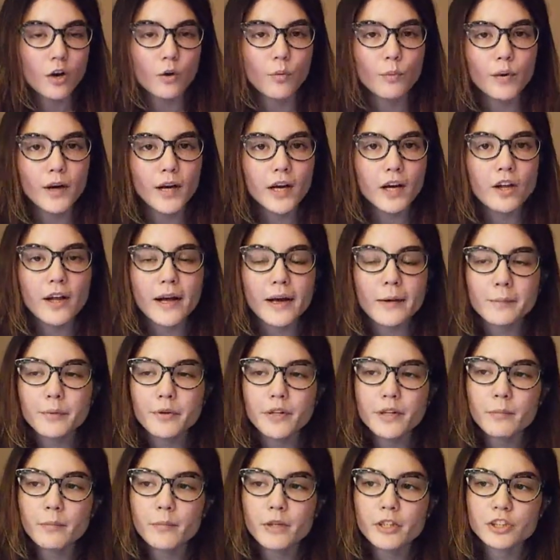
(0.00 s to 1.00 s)
Well, I
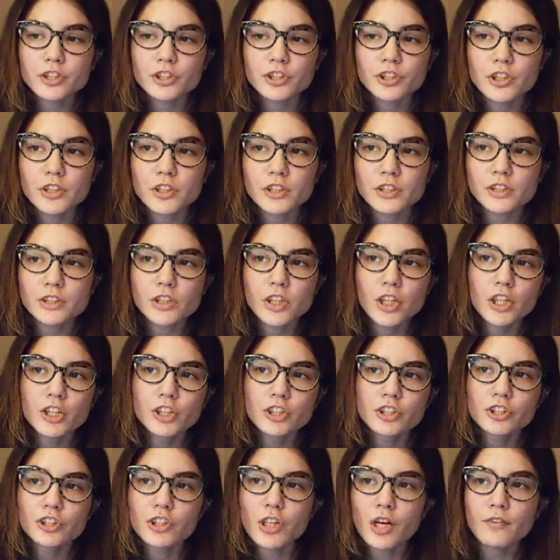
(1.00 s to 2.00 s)
pretty much just
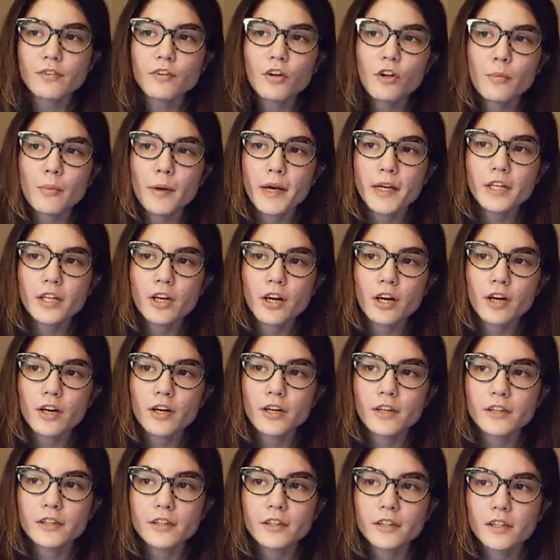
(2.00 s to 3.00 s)
shovel my
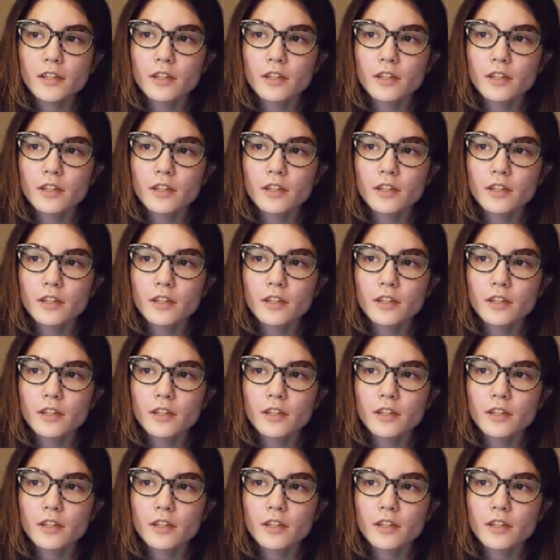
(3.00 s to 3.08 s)
yarn,